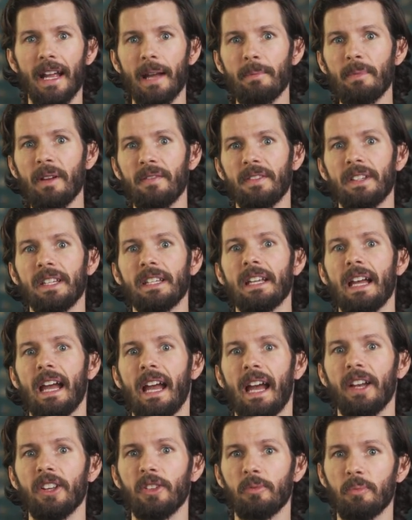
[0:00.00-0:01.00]
MFD
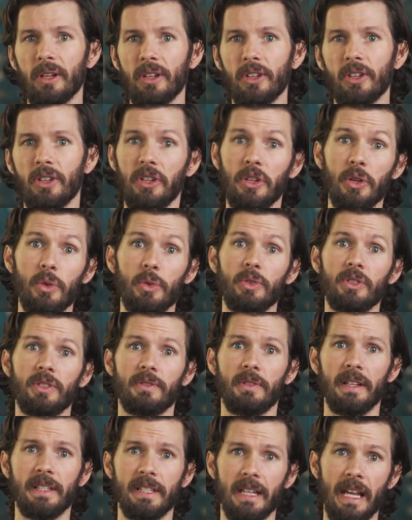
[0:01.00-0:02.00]
has been
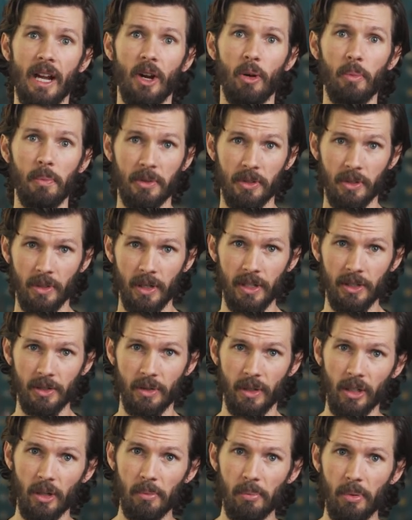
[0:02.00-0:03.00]
used to help treat
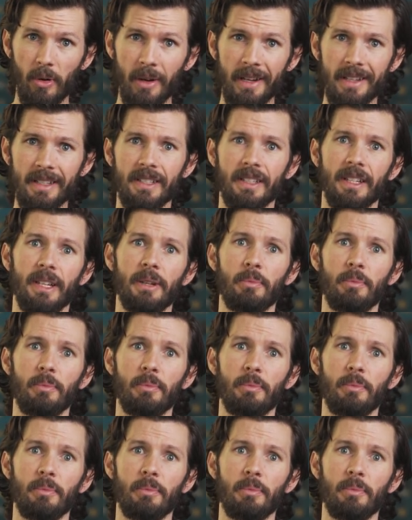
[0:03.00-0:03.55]
trigger points,